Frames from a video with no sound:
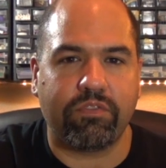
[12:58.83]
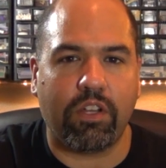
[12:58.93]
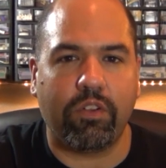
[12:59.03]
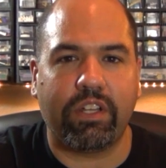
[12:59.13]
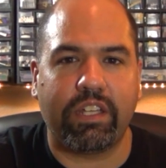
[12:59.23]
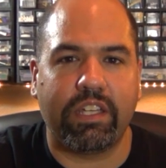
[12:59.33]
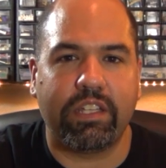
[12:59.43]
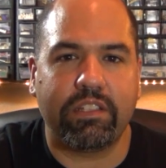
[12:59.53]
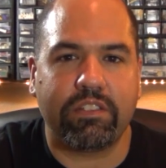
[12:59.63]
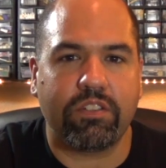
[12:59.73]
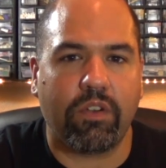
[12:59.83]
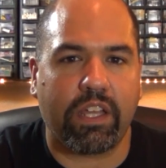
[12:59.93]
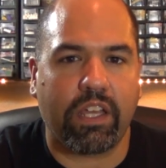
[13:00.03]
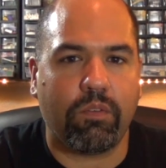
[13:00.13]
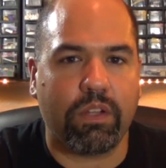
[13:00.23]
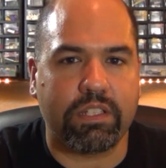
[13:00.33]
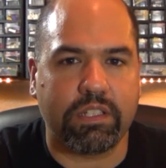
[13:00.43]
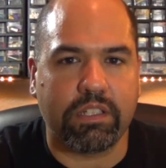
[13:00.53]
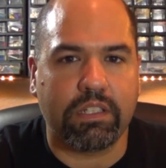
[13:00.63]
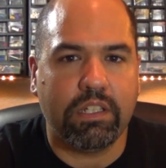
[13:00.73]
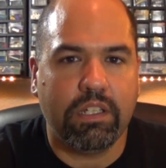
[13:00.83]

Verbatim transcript: flowing again, so I can't wait to